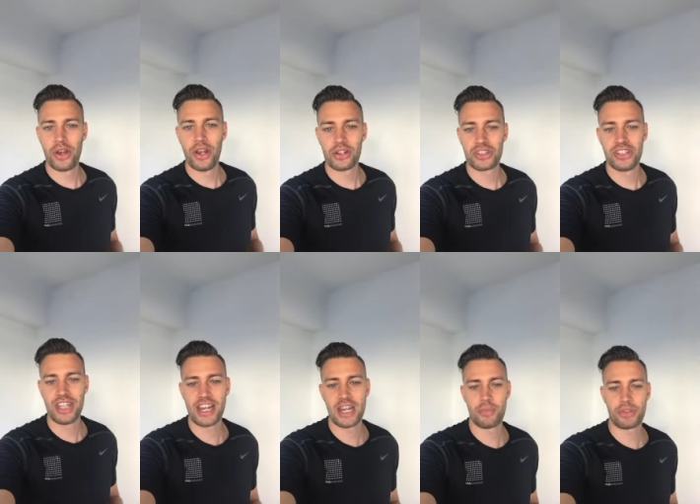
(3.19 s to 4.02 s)
along to
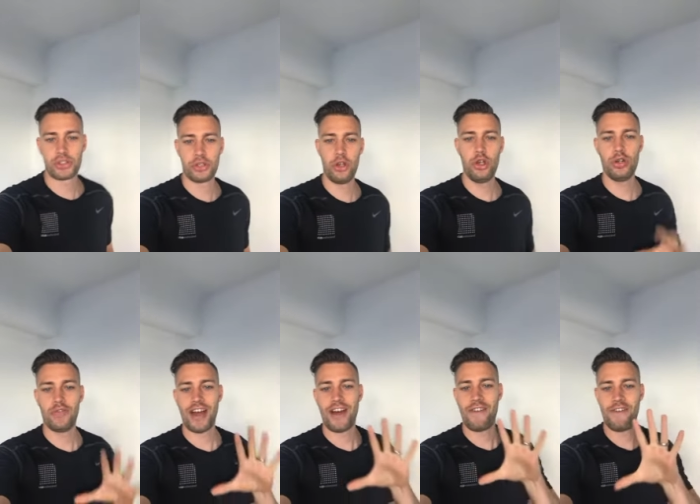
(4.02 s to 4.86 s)
day number two of
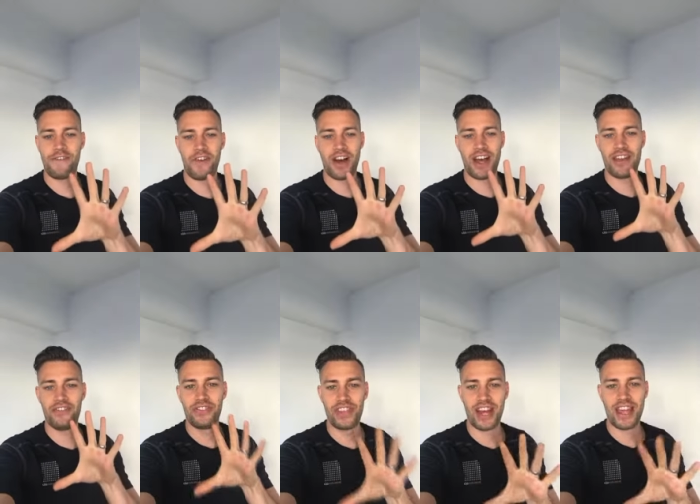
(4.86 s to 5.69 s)
our
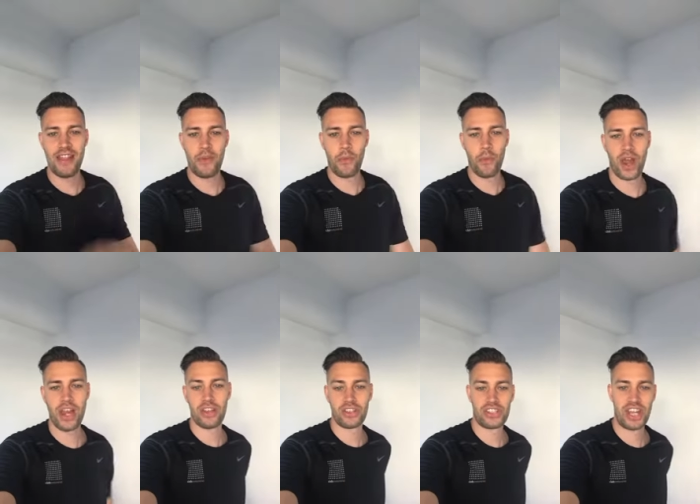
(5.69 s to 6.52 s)
five day
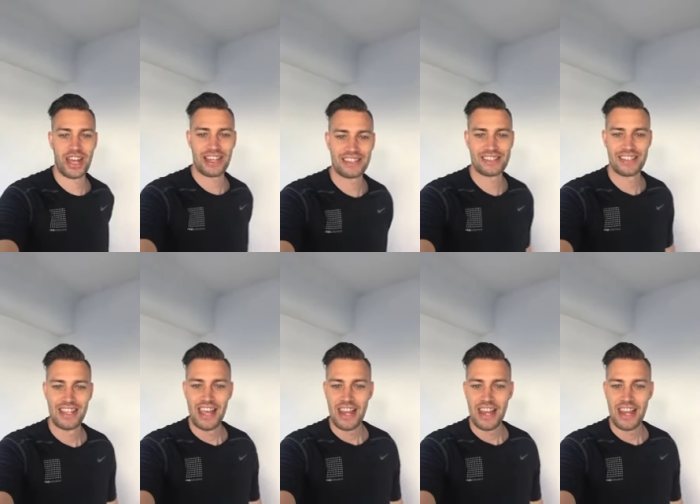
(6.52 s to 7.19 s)
weight loss hacks.